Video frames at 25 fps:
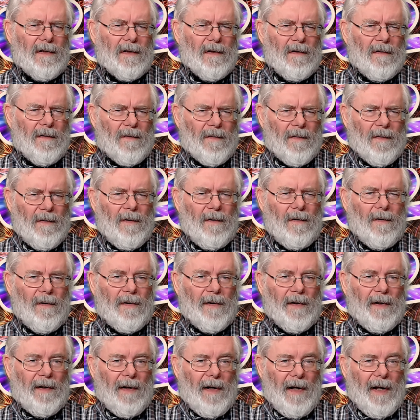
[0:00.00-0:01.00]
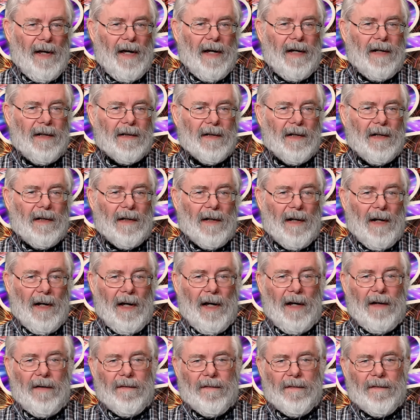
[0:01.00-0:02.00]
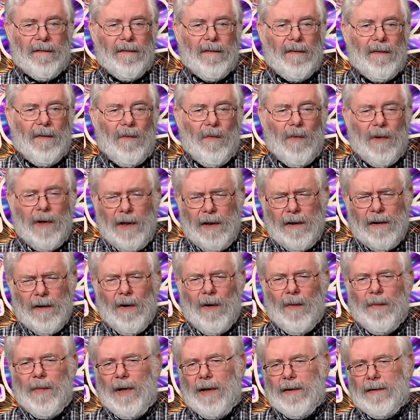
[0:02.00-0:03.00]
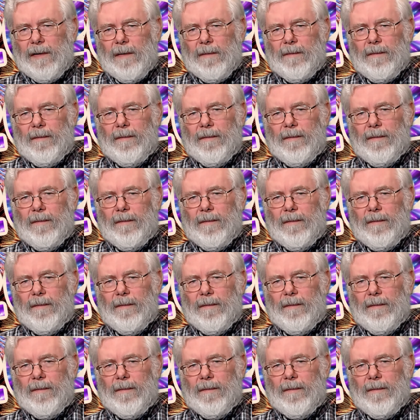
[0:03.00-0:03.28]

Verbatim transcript: and truth and light and life. What do you know about them?